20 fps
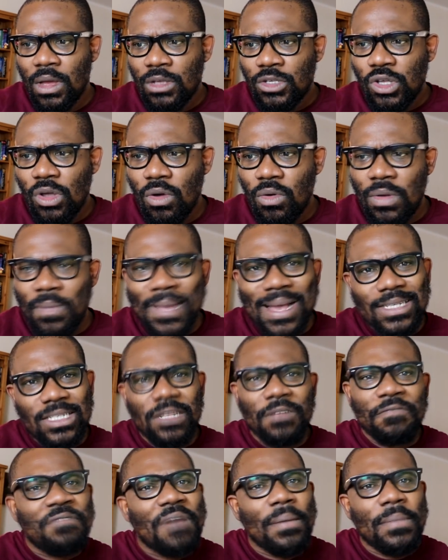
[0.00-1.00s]
So
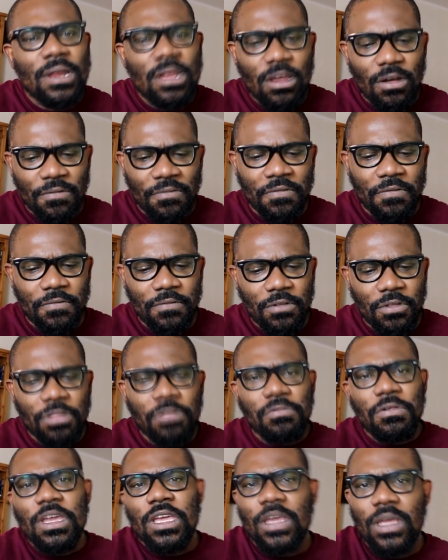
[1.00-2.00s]
imagine a family of
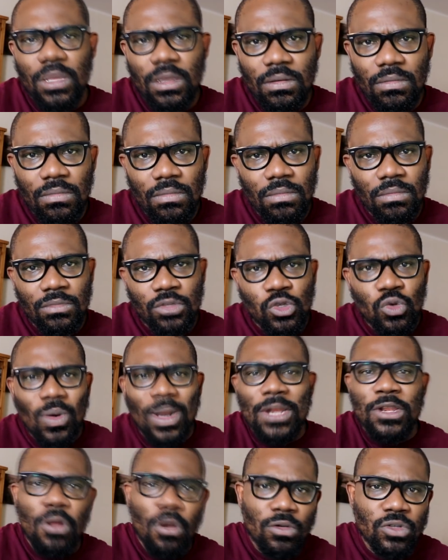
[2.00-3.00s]
3, 2
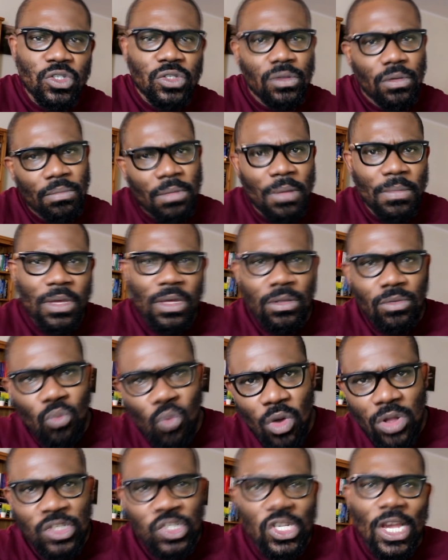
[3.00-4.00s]
adults, maybe
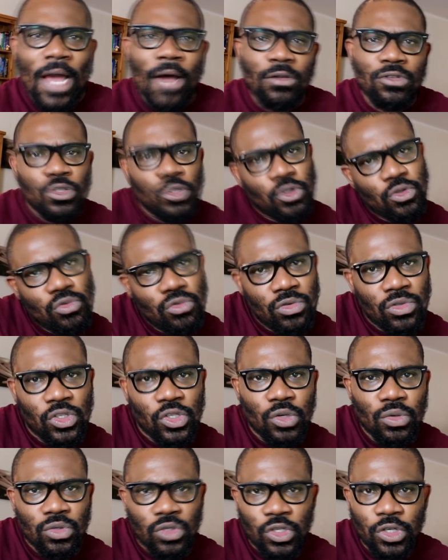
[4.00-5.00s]
1 child, 2
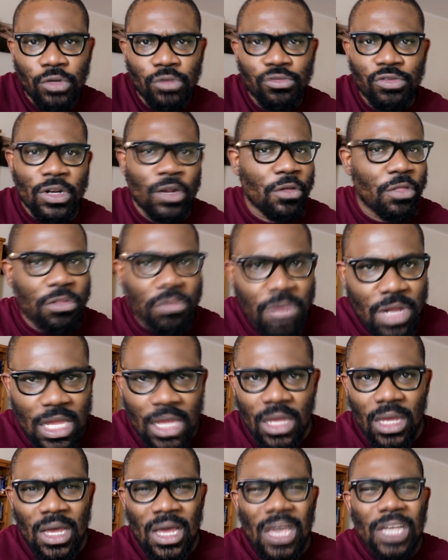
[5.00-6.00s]
children or
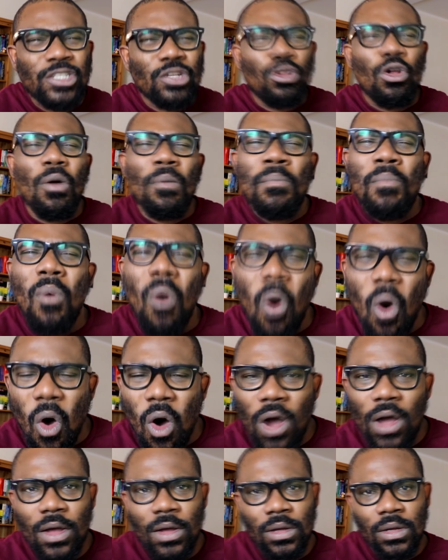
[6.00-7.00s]
3. It's a lot
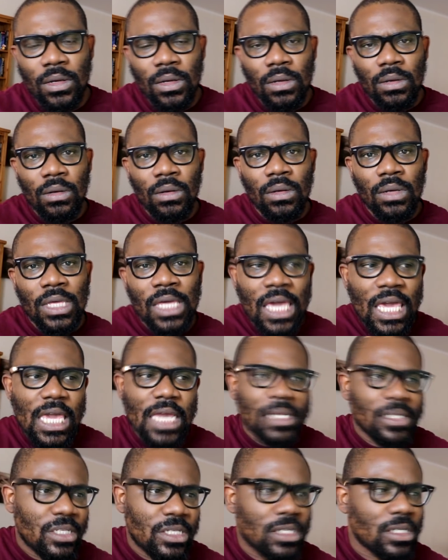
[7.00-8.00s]
more.
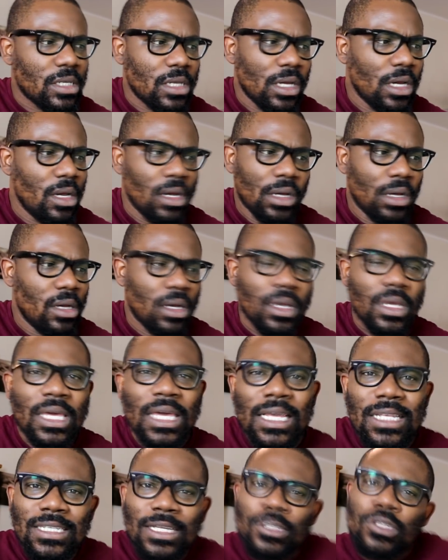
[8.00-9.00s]
Kids
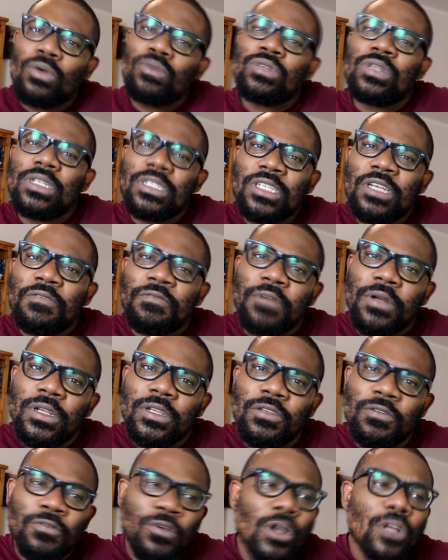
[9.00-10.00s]
are totally
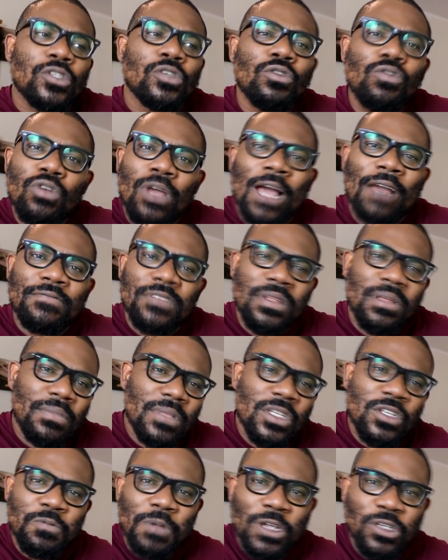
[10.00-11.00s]
different. You've got to look after them
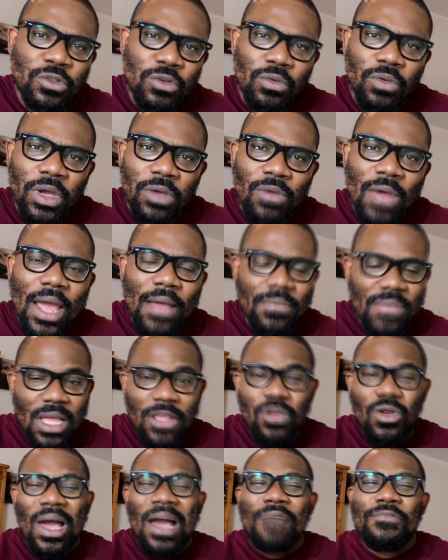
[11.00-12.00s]
in a special way, right?
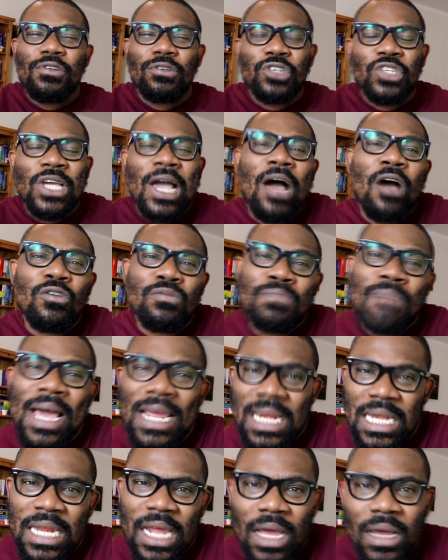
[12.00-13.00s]
Then you have your
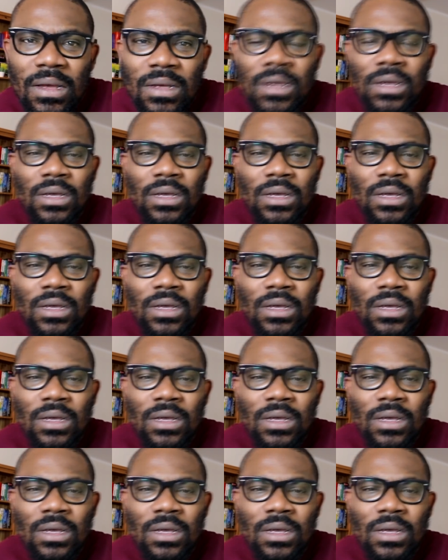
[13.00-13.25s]
childminder.